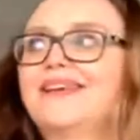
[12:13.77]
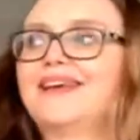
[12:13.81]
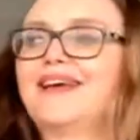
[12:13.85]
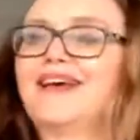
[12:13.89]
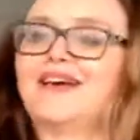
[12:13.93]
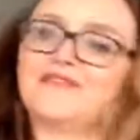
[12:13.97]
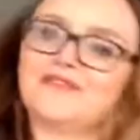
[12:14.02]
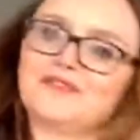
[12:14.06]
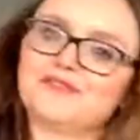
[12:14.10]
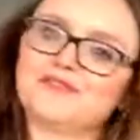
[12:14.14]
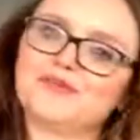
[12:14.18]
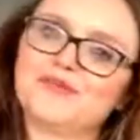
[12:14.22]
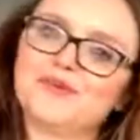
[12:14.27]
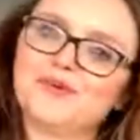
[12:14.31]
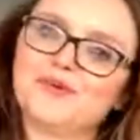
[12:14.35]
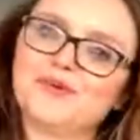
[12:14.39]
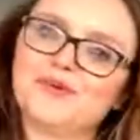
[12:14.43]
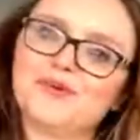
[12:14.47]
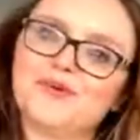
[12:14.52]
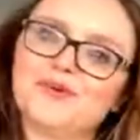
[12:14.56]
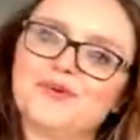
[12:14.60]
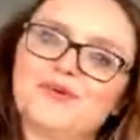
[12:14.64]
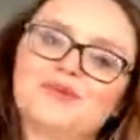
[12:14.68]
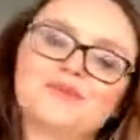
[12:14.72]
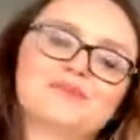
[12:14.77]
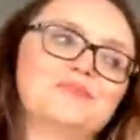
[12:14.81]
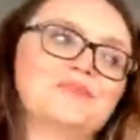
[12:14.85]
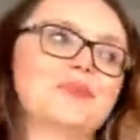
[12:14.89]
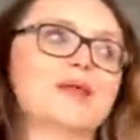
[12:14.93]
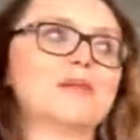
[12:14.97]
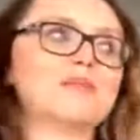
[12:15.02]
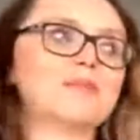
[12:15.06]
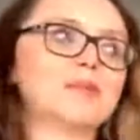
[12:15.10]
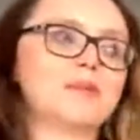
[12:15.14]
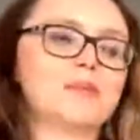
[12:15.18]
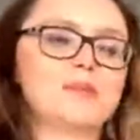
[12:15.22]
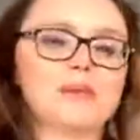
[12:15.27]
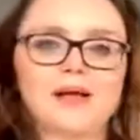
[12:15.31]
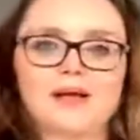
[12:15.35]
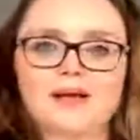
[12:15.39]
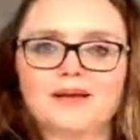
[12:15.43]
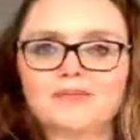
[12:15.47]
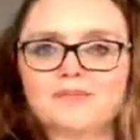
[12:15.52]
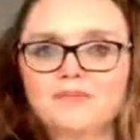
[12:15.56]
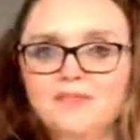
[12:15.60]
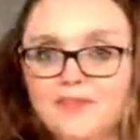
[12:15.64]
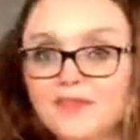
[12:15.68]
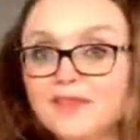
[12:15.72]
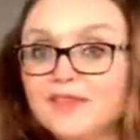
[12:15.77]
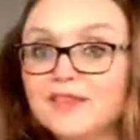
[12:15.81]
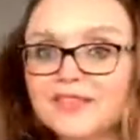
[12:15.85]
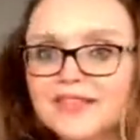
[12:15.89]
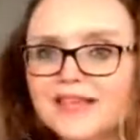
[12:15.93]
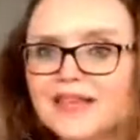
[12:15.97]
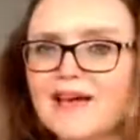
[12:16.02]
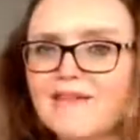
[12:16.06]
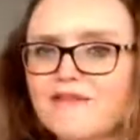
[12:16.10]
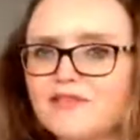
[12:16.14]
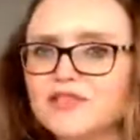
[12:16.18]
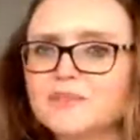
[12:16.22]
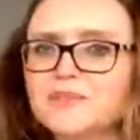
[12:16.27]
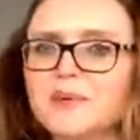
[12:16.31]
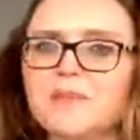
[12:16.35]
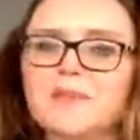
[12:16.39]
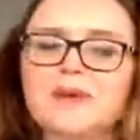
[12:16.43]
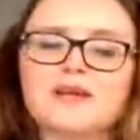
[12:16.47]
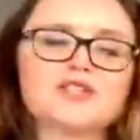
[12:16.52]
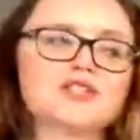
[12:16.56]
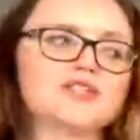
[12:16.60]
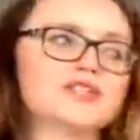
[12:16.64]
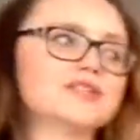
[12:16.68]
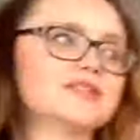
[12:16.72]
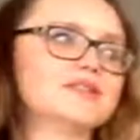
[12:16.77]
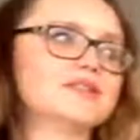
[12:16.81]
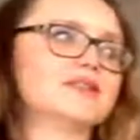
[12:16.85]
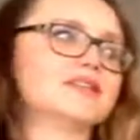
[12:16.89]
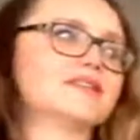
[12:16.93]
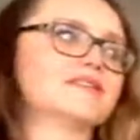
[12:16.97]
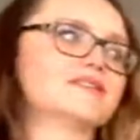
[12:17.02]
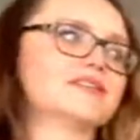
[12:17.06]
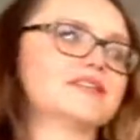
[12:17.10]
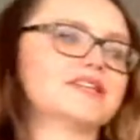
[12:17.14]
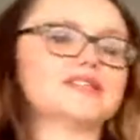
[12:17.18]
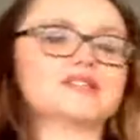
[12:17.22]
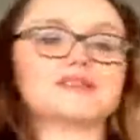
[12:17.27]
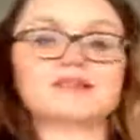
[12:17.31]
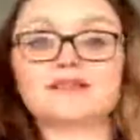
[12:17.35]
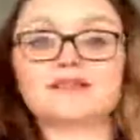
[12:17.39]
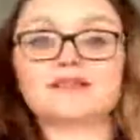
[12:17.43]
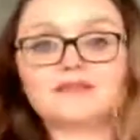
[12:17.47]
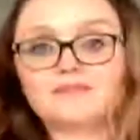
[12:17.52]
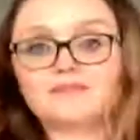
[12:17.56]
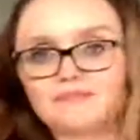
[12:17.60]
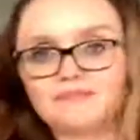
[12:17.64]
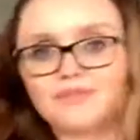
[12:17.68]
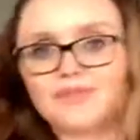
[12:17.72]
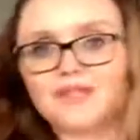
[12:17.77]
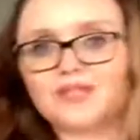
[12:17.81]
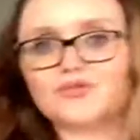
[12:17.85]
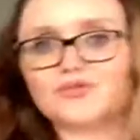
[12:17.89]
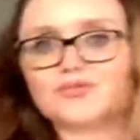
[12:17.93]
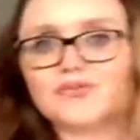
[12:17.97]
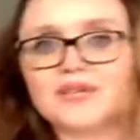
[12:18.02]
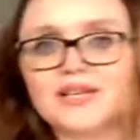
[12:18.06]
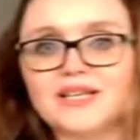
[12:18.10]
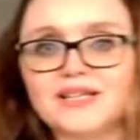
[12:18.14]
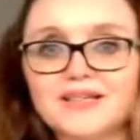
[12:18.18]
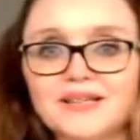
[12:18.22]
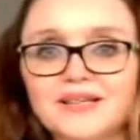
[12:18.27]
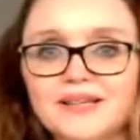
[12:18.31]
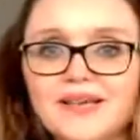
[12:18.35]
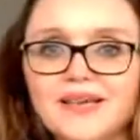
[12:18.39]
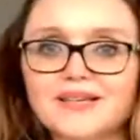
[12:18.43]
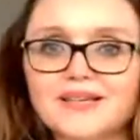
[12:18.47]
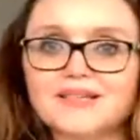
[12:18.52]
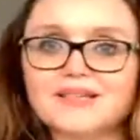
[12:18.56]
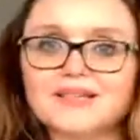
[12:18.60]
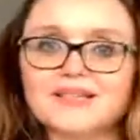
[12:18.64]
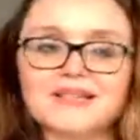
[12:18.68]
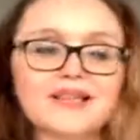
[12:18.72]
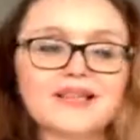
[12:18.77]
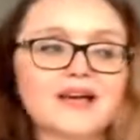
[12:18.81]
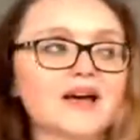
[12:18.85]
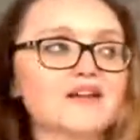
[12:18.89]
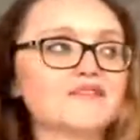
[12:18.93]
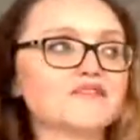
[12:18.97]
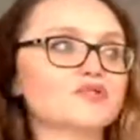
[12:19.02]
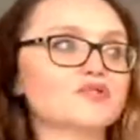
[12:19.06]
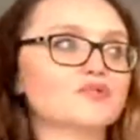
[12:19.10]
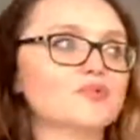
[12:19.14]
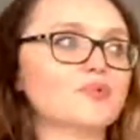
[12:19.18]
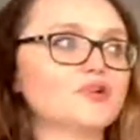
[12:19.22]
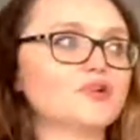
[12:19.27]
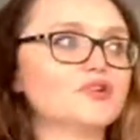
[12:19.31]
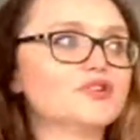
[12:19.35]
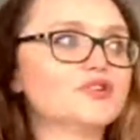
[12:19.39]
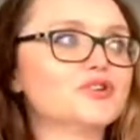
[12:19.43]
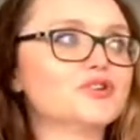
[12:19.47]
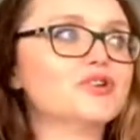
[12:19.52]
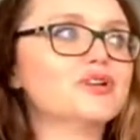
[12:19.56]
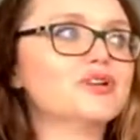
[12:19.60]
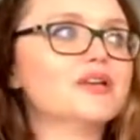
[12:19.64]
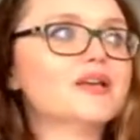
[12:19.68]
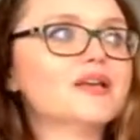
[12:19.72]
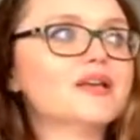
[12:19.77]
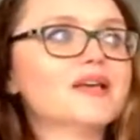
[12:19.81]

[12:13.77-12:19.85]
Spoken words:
if they've not, blah, blah, blah. But they give us permission to see their data, they don't need to let us see that if they don't want to.